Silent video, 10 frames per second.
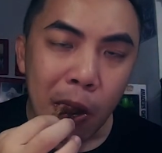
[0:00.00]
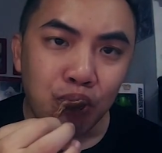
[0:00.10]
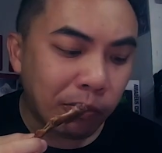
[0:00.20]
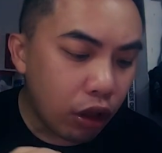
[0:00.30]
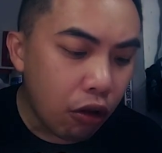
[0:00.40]

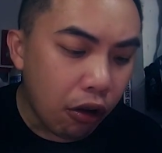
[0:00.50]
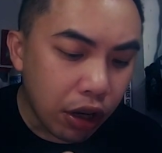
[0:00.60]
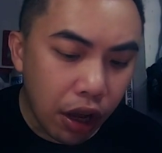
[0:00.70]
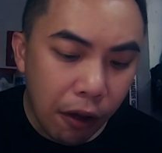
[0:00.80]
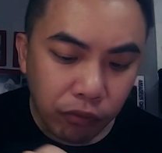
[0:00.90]
Still
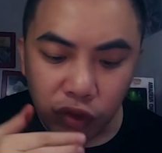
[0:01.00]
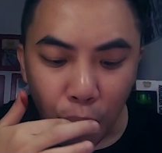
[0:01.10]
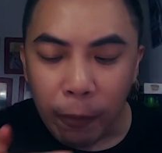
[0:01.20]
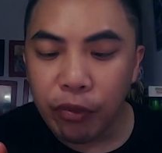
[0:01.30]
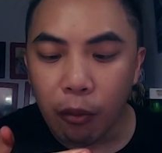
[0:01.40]
okay. Ah.
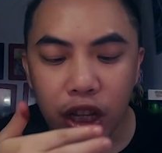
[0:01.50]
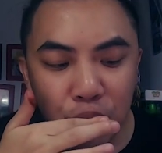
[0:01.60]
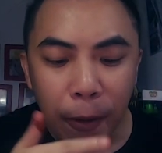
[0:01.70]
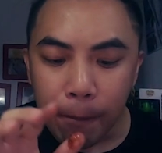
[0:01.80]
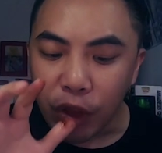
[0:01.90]

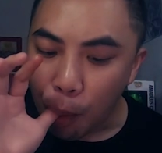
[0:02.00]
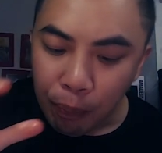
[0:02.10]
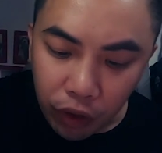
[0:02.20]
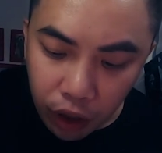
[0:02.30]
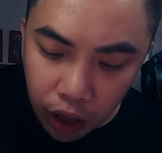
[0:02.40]

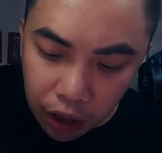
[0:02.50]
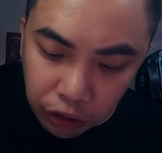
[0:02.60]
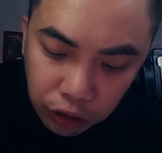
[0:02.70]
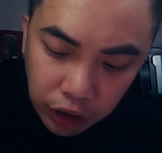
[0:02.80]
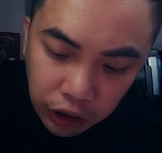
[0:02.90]
Let
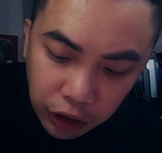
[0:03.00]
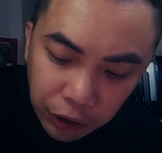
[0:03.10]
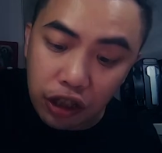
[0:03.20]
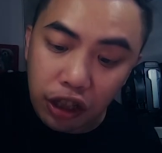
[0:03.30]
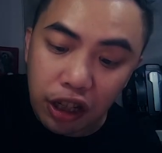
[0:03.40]
us try
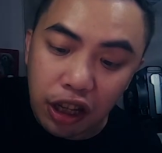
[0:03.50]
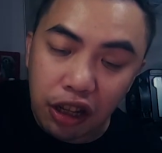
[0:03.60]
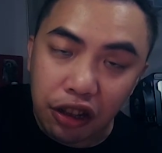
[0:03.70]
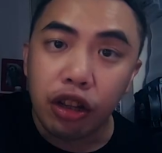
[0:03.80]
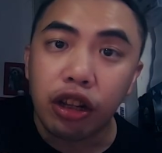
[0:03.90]
the
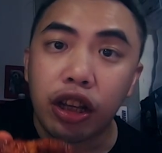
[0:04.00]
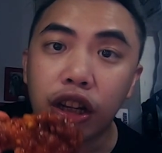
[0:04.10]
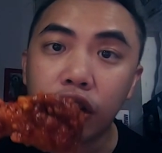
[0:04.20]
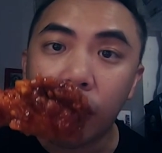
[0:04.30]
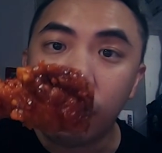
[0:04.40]
chicken,
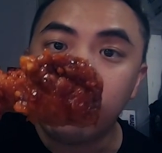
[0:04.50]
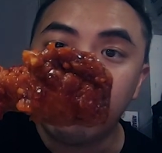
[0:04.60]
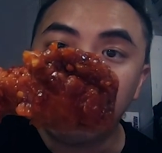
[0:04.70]
chicken hot